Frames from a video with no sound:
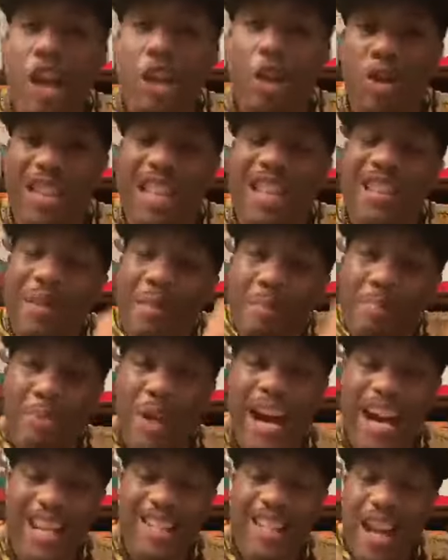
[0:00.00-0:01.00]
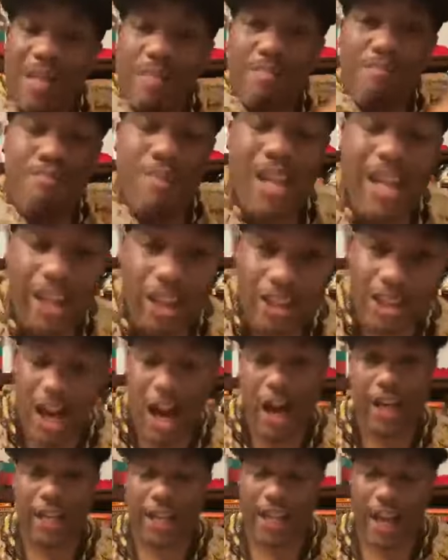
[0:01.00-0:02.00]
using British
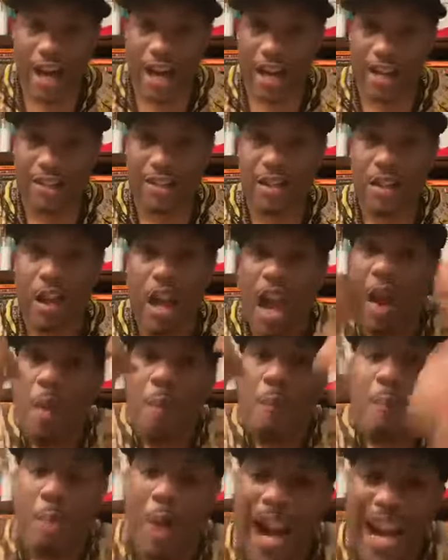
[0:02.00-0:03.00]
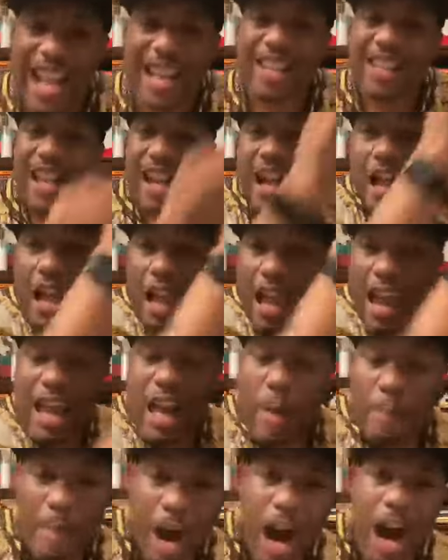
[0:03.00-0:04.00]
military guns, British and
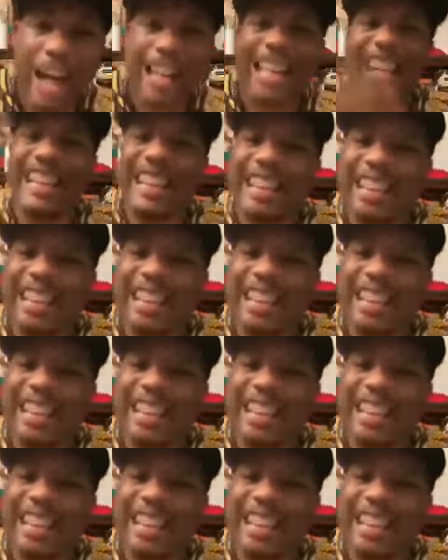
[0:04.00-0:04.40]
American